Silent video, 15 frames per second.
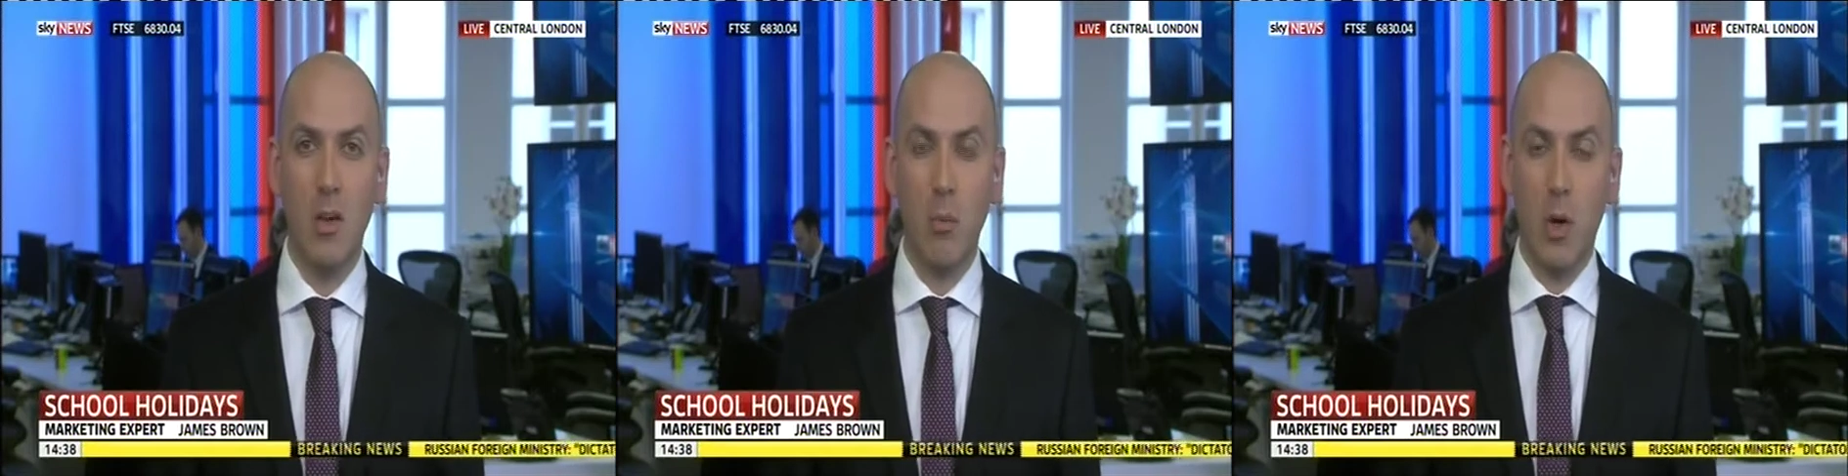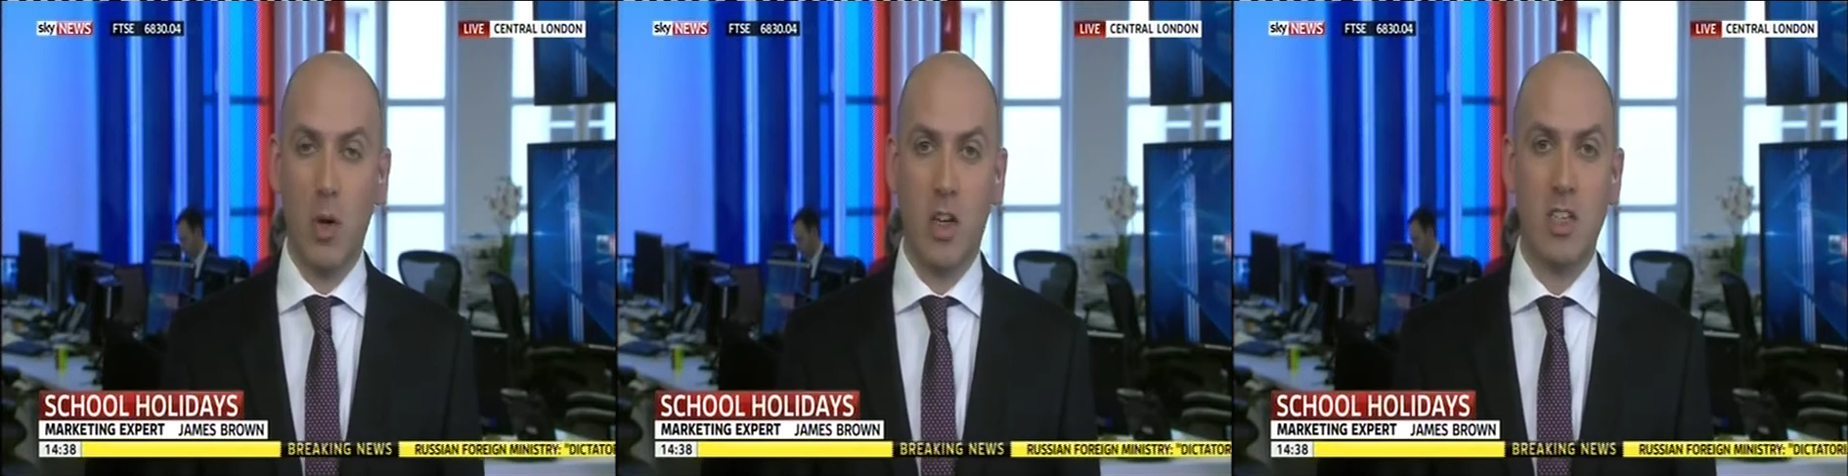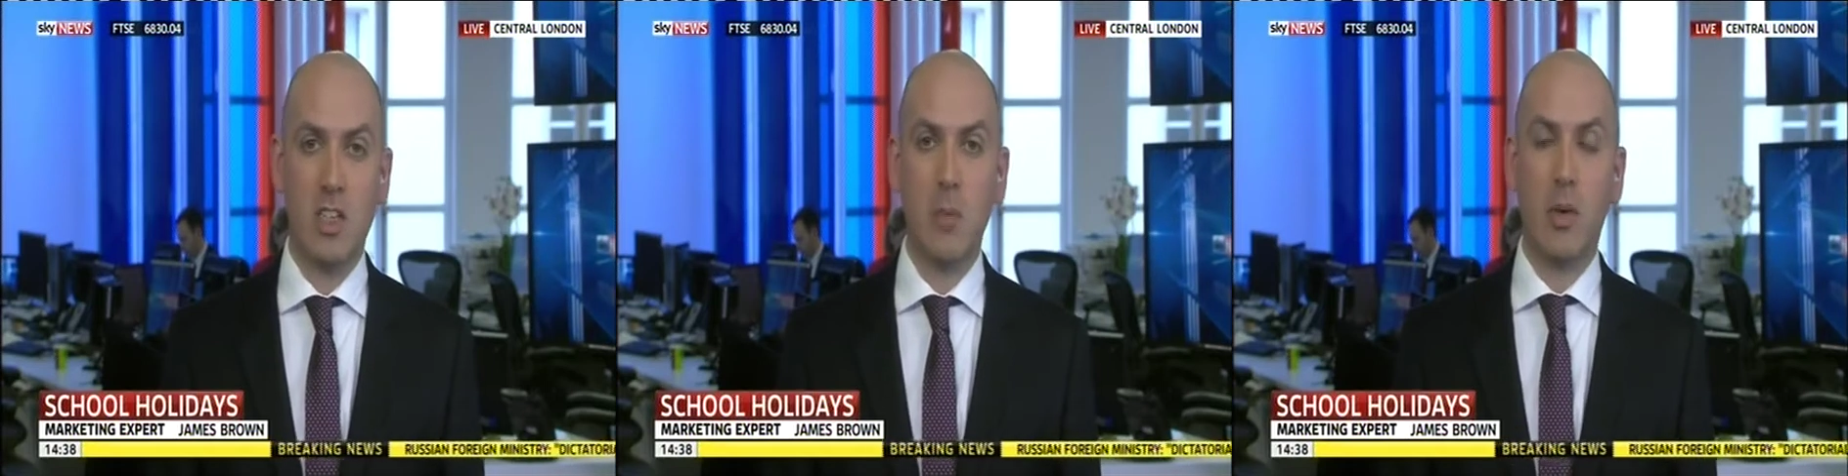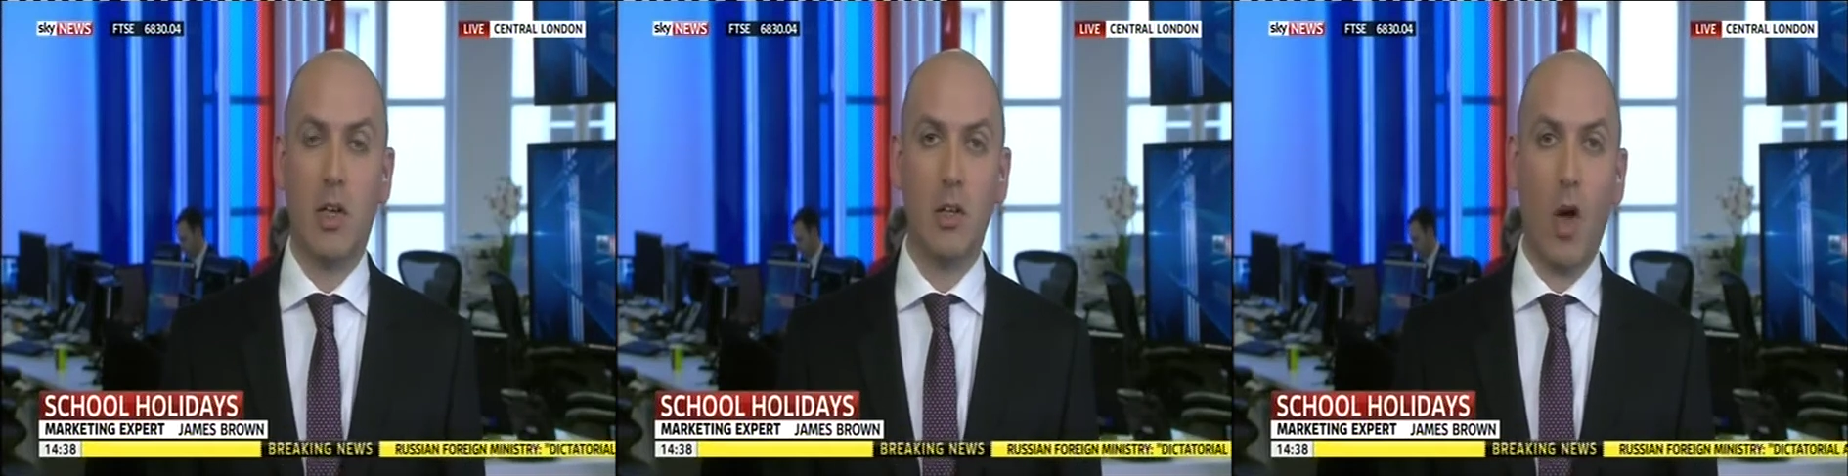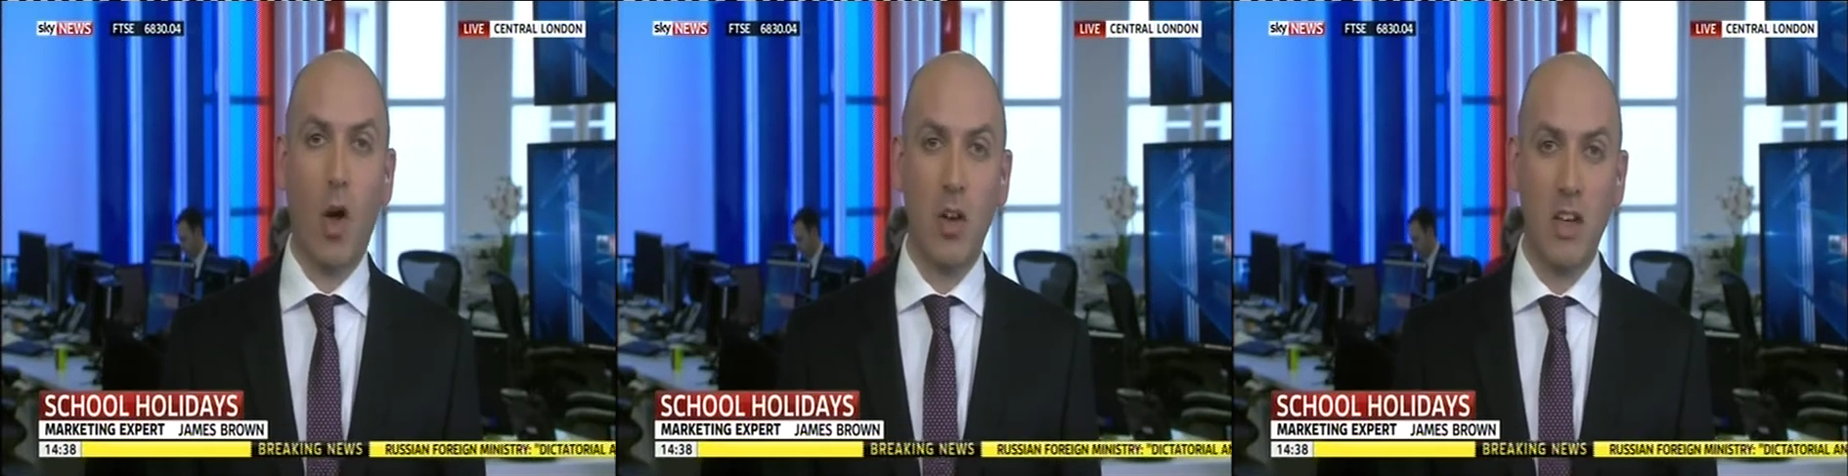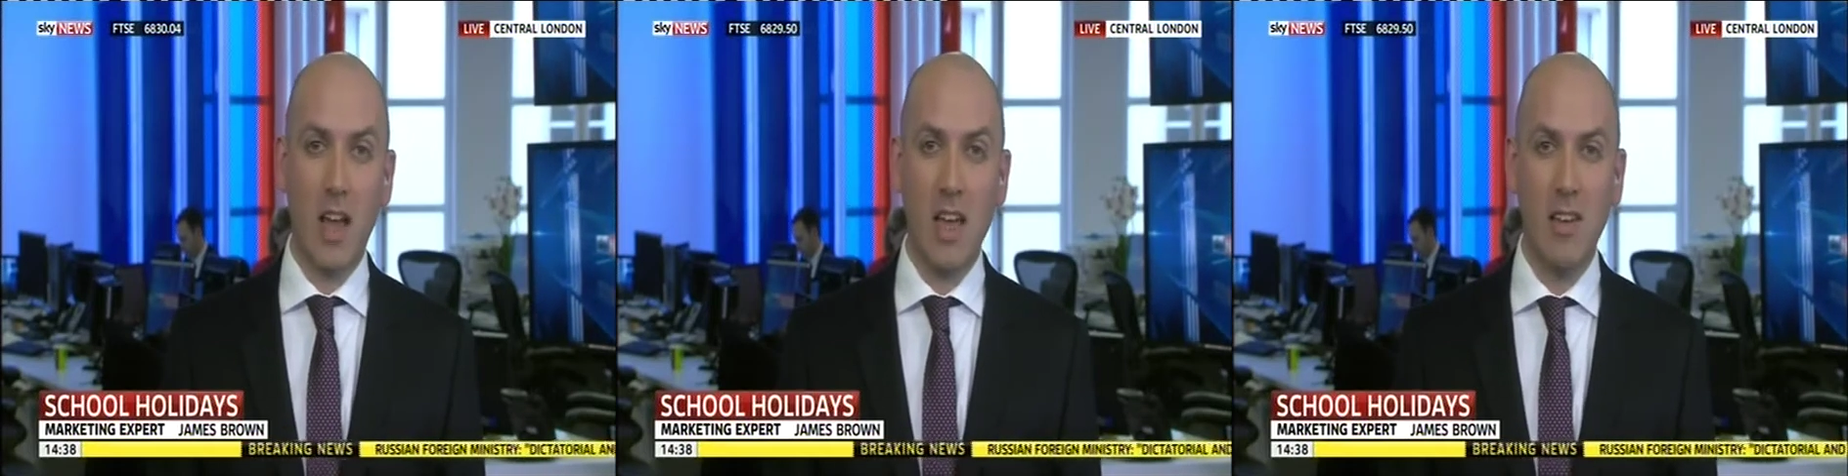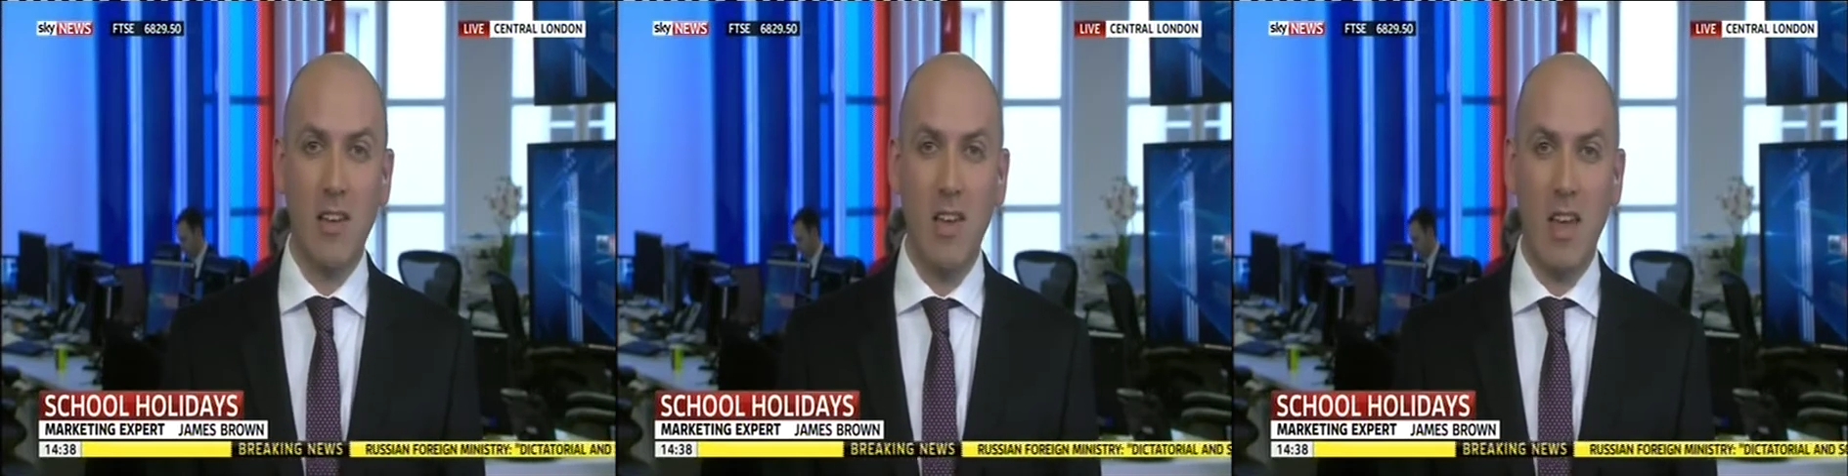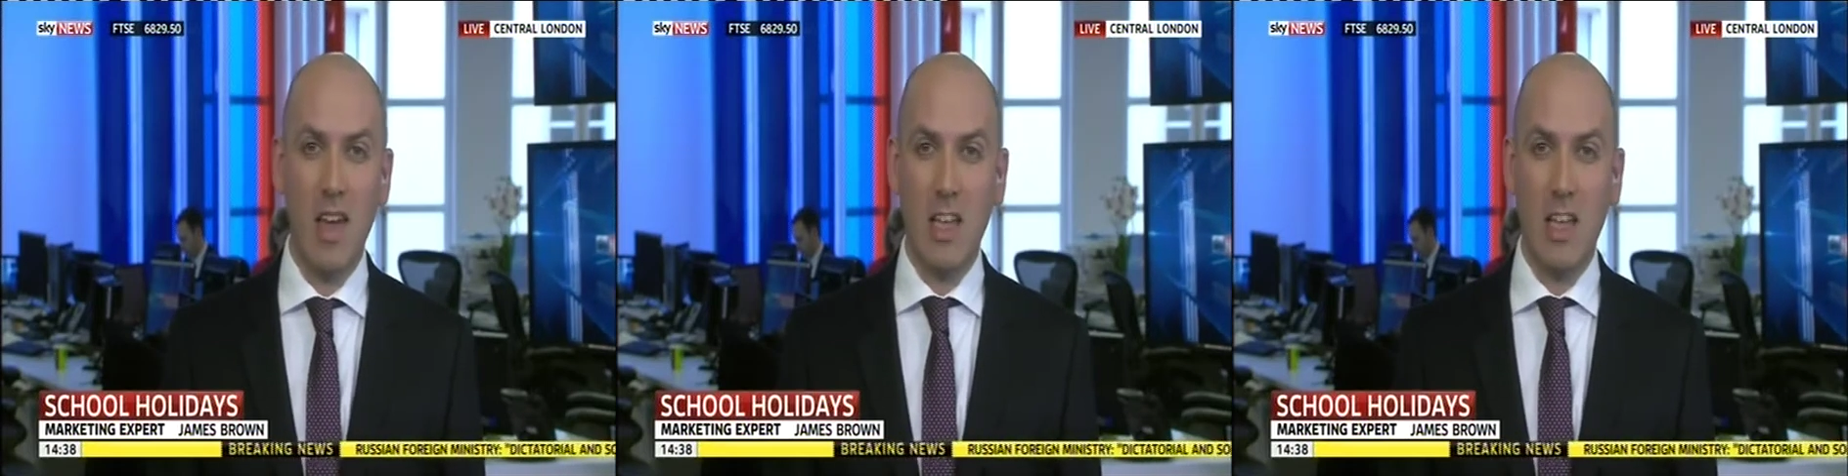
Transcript: We look at a typical holiday,